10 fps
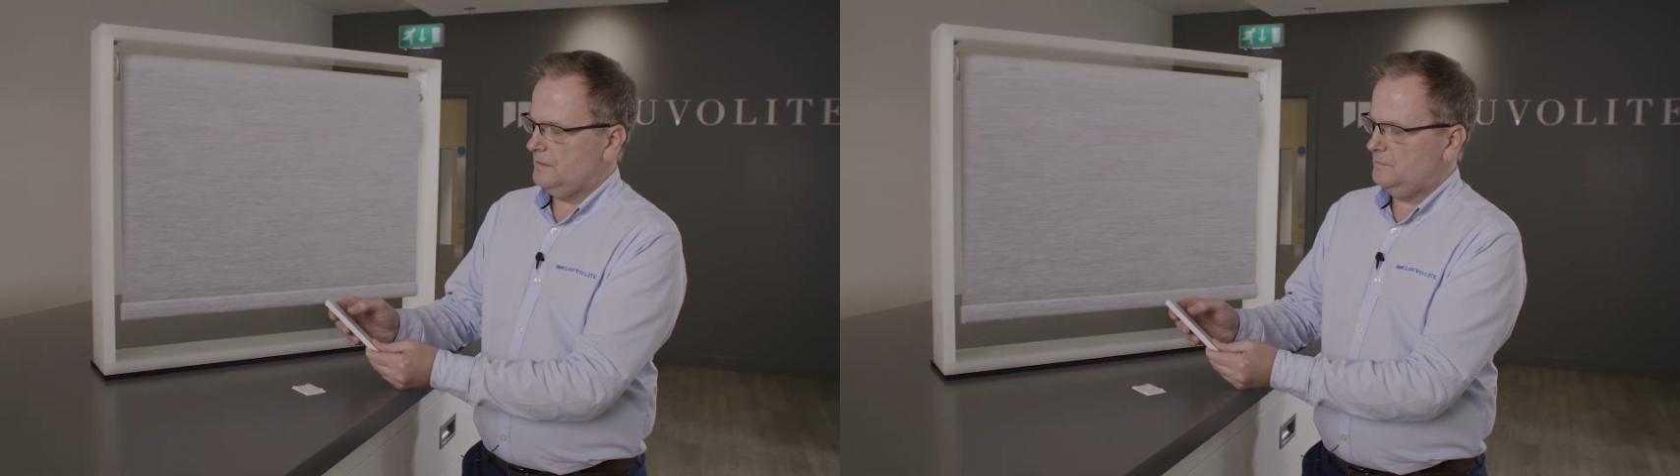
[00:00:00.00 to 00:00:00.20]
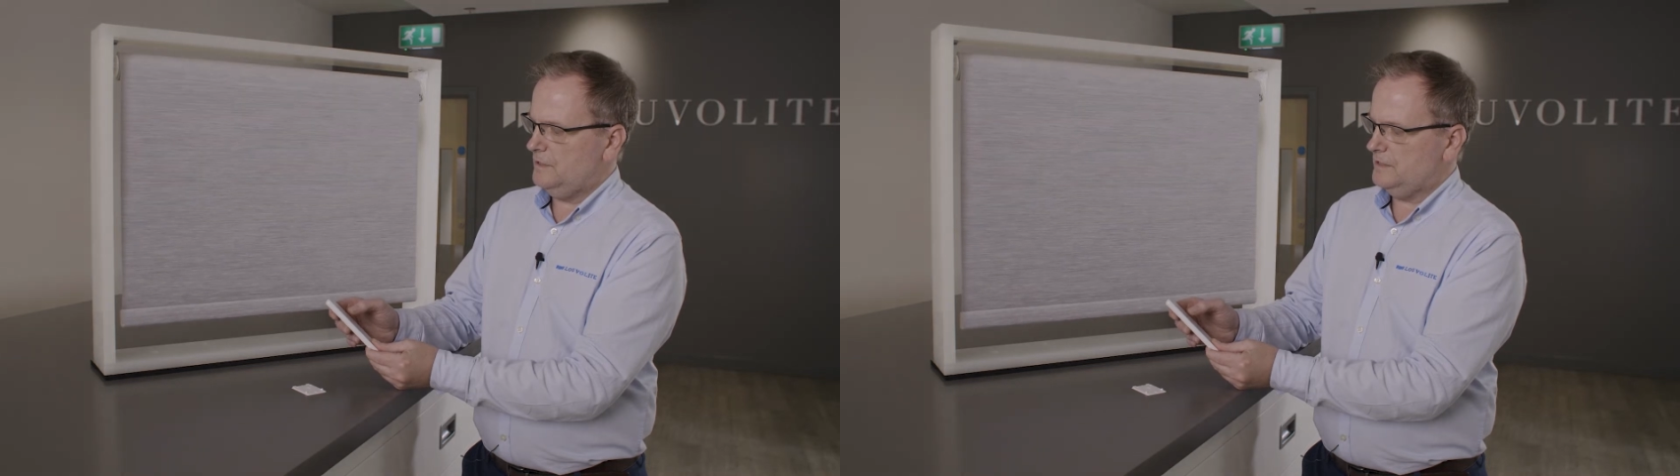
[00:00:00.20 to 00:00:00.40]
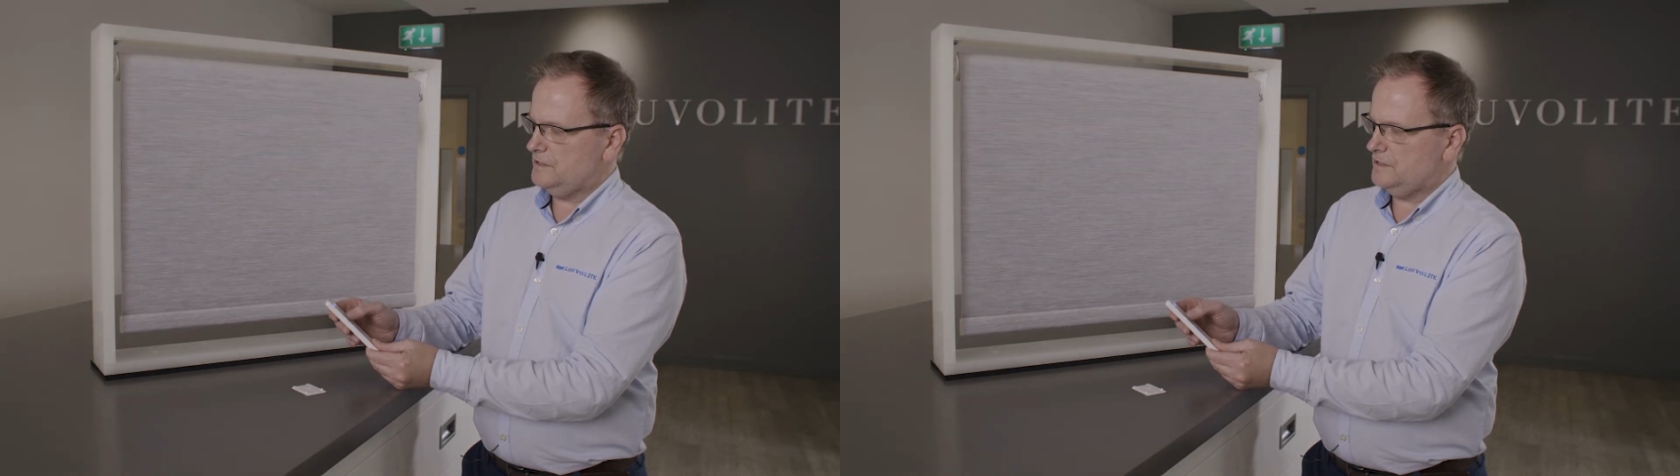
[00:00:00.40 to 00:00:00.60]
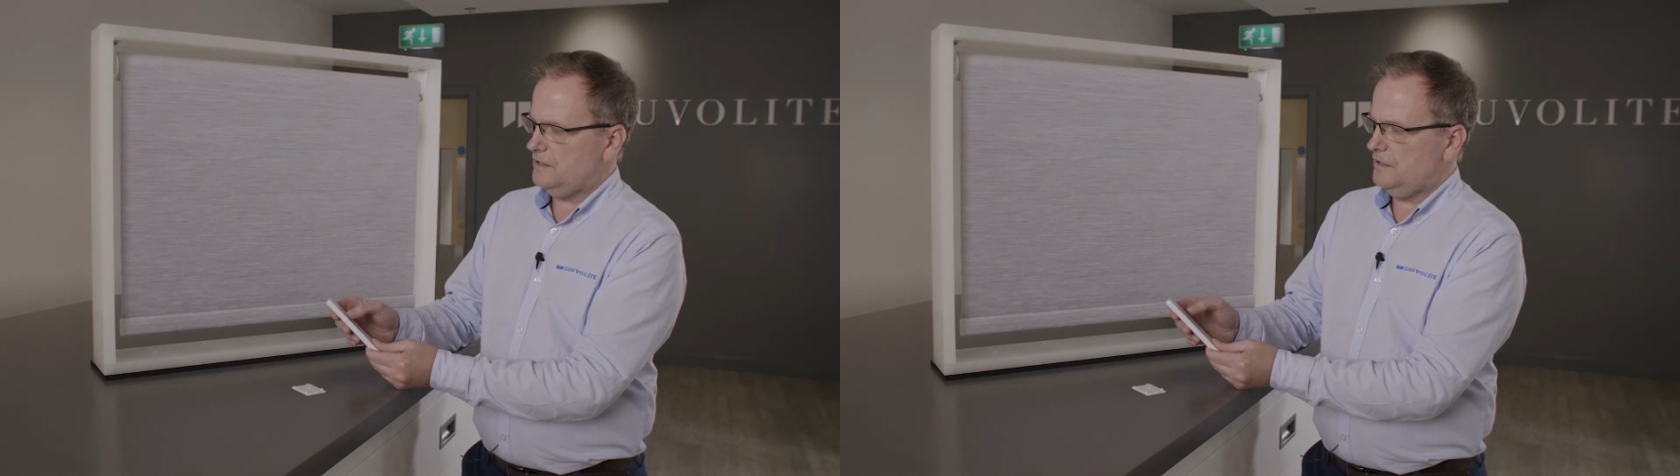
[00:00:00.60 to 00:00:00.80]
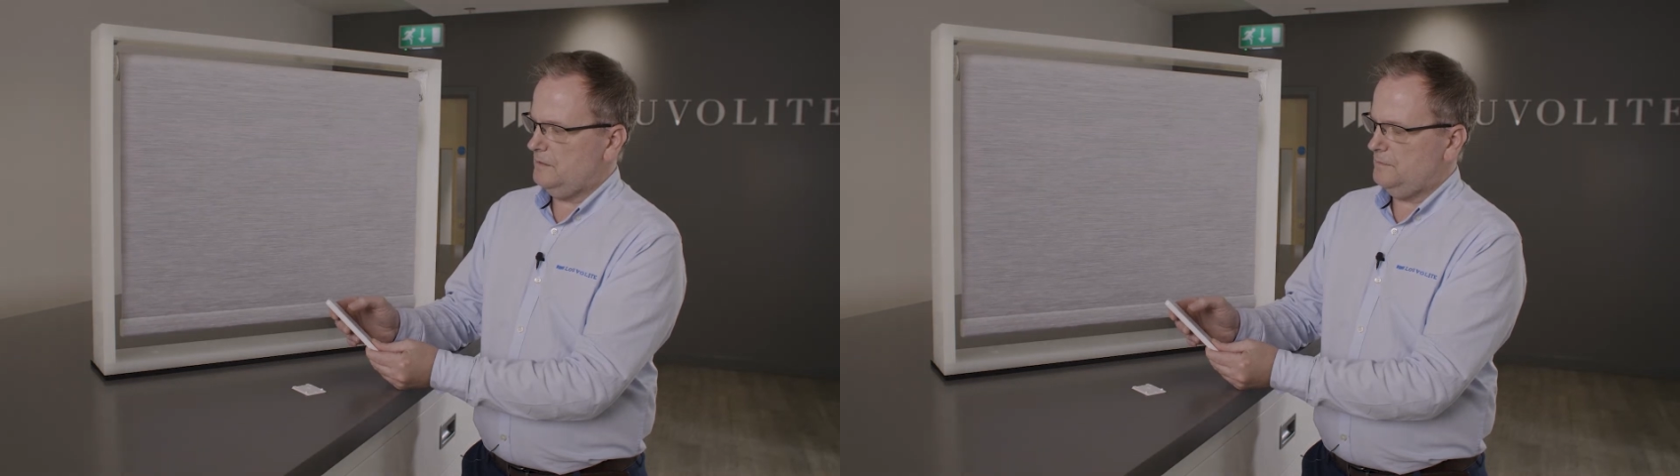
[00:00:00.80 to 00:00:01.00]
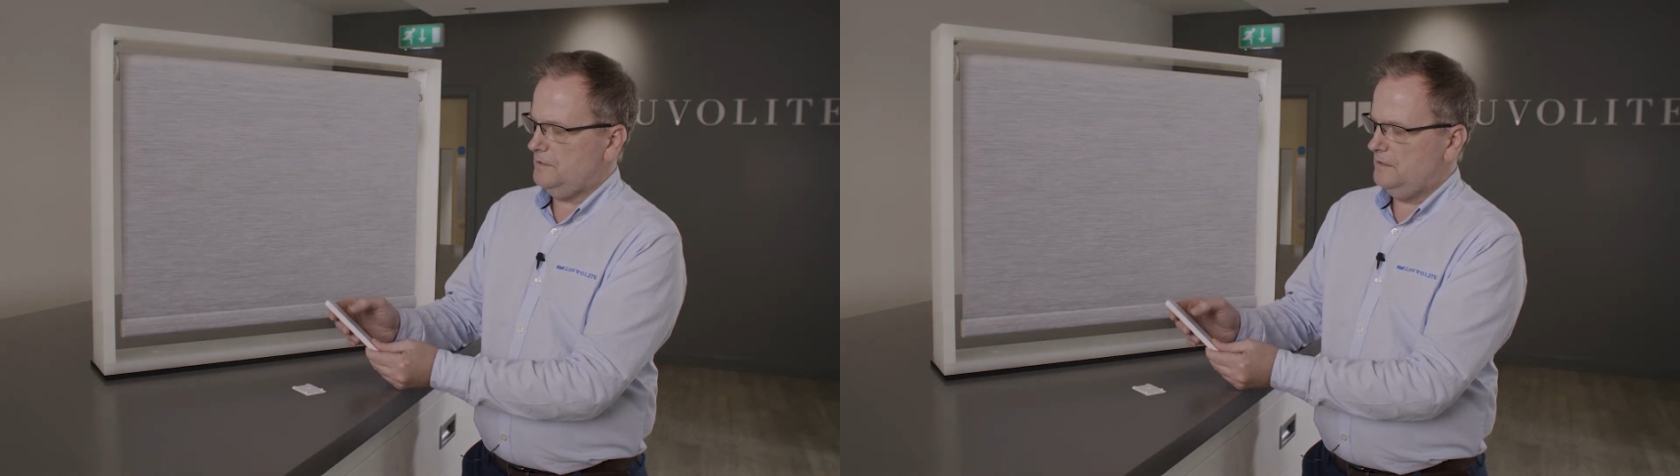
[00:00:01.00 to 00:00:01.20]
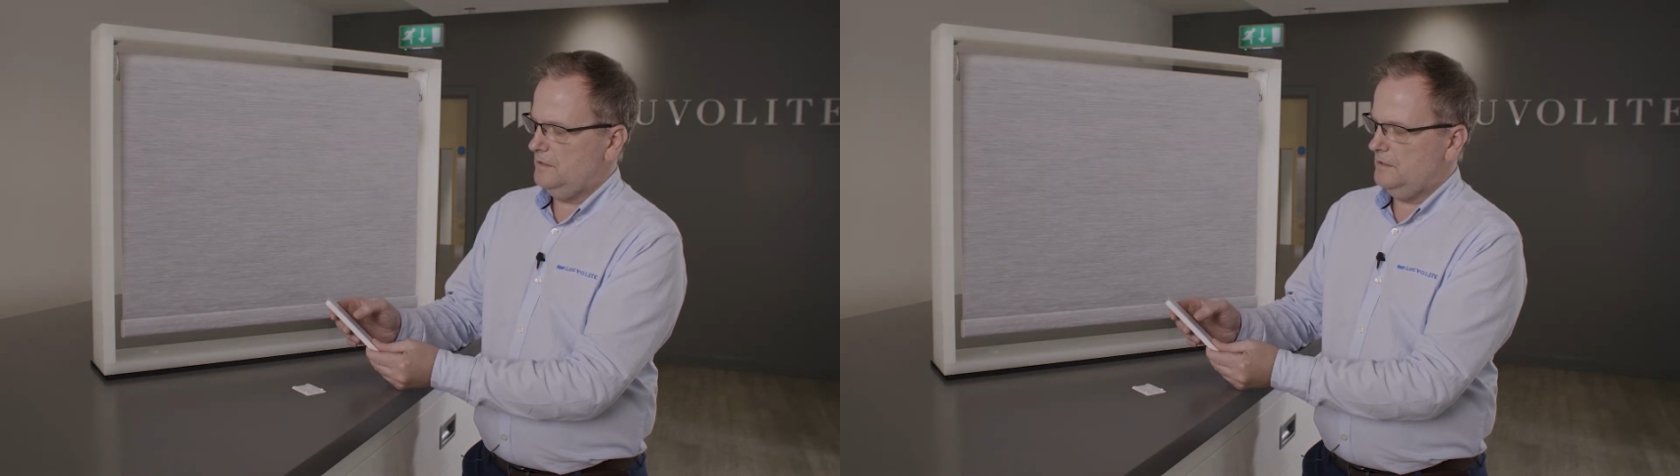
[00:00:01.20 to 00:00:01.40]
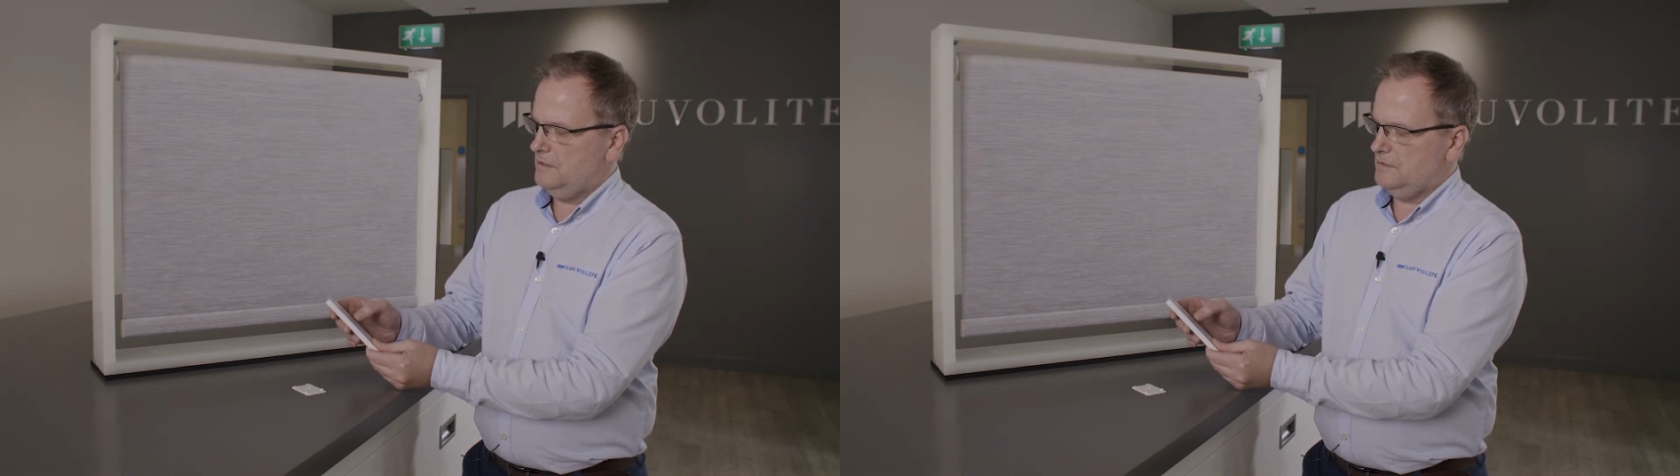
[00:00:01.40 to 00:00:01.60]
Press stop,
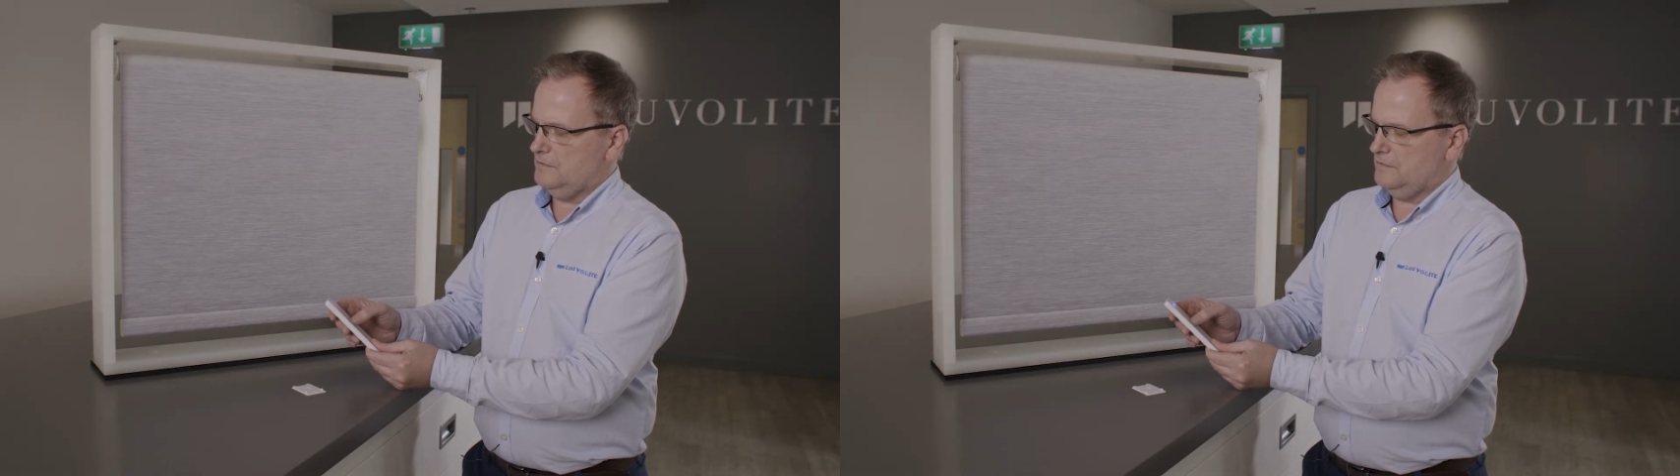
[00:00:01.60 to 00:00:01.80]
you